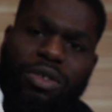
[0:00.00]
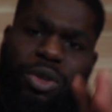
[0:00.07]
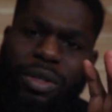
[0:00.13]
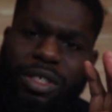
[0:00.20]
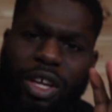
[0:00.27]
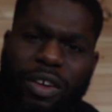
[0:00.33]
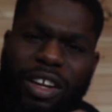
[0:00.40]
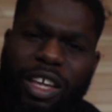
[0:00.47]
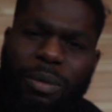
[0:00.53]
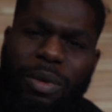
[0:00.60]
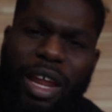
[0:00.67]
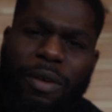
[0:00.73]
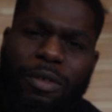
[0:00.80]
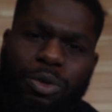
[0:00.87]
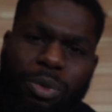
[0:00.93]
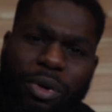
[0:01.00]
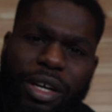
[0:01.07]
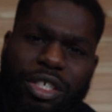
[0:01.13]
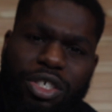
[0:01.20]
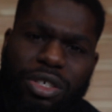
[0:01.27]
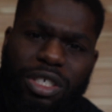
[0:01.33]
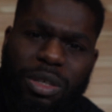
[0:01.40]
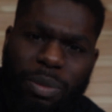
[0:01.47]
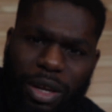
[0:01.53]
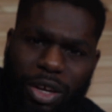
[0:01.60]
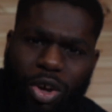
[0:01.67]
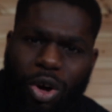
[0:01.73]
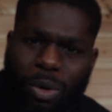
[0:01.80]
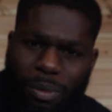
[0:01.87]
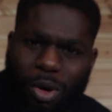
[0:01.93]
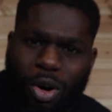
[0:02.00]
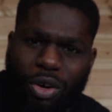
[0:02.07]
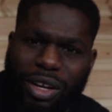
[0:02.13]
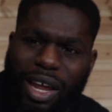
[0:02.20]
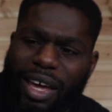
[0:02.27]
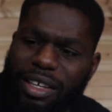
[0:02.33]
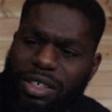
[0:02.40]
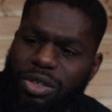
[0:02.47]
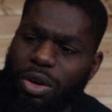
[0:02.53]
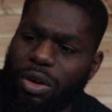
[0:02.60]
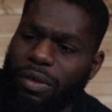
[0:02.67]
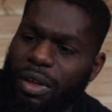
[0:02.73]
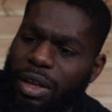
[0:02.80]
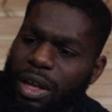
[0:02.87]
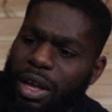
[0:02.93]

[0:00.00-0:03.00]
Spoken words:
so it's gonna give me that inspiration to pick up more Nike stuff.